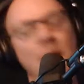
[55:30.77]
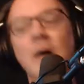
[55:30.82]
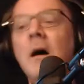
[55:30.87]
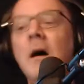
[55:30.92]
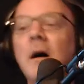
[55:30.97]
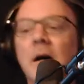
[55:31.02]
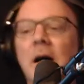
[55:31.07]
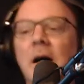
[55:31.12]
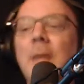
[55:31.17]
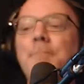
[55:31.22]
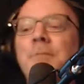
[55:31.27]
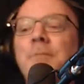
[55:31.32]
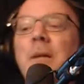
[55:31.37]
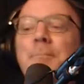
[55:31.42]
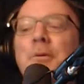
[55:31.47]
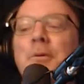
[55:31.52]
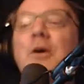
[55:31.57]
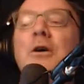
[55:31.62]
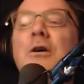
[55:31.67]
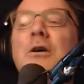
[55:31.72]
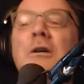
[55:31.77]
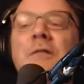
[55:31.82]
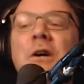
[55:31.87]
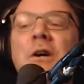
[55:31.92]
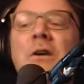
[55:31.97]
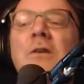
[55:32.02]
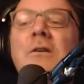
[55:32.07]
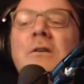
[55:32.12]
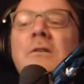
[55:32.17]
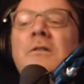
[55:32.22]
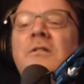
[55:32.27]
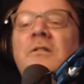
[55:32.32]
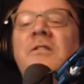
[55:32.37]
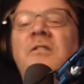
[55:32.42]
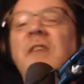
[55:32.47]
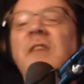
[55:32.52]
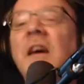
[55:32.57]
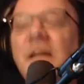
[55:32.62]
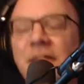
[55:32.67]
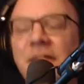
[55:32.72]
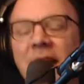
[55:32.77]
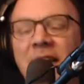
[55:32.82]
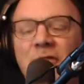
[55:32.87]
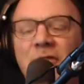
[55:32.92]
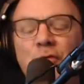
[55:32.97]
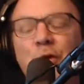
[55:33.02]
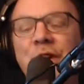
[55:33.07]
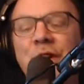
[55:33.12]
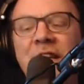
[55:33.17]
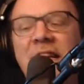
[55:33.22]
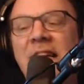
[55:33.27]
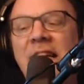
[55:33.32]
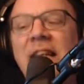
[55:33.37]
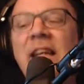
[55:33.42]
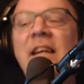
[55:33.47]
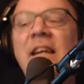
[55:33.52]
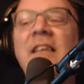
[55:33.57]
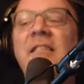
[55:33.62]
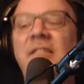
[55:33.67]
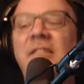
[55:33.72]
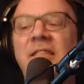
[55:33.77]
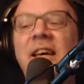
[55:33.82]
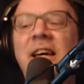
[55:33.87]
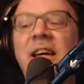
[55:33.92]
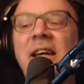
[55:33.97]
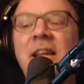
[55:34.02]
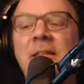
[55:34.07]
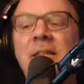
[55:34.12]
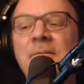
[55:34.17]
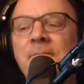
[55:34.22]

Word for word: Up the Provos, that's what he said